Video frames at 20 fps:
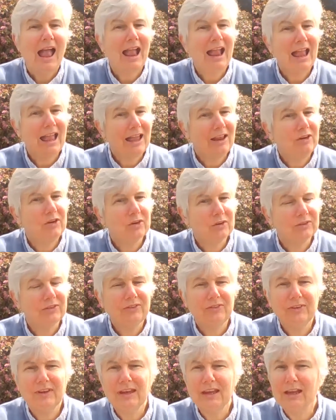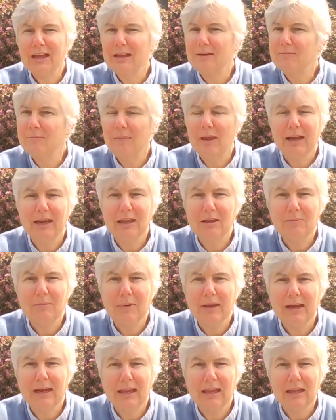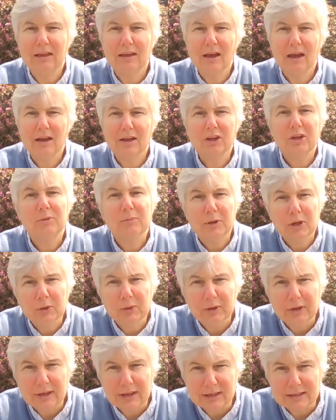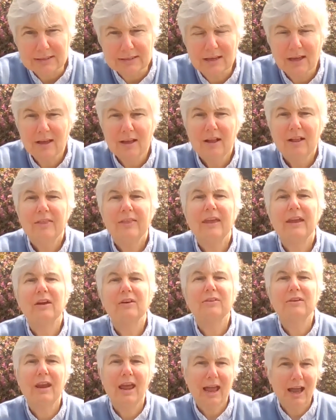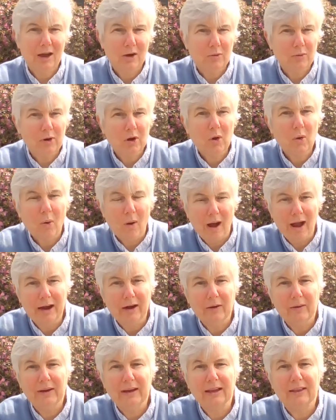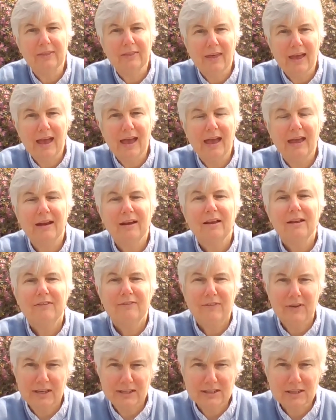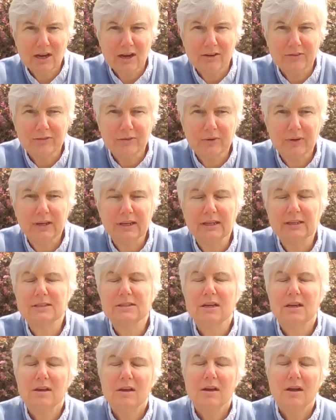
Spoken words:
And you're seeing in many communities, they are now requiring that face coverings